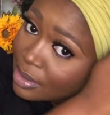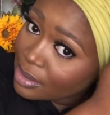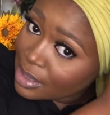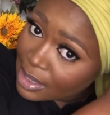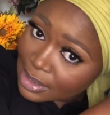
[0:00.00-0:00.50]

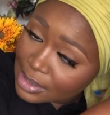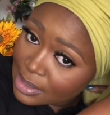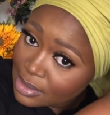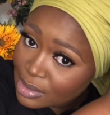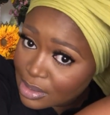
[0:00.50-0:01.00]

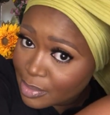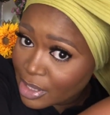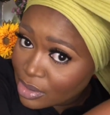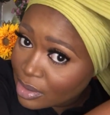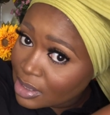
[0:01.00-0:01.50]
creating. Just
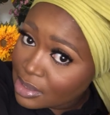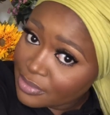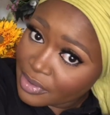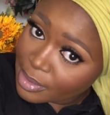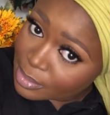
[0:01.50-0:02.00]
make sure it's
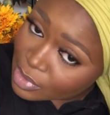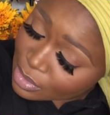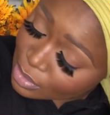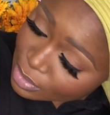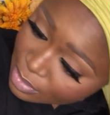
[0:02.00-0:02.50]
firm
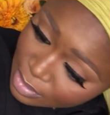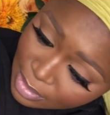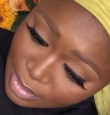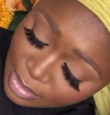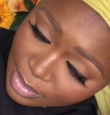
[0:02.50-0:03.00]
too.
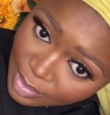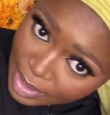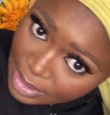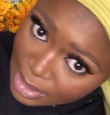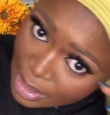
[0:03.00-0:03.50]
All right,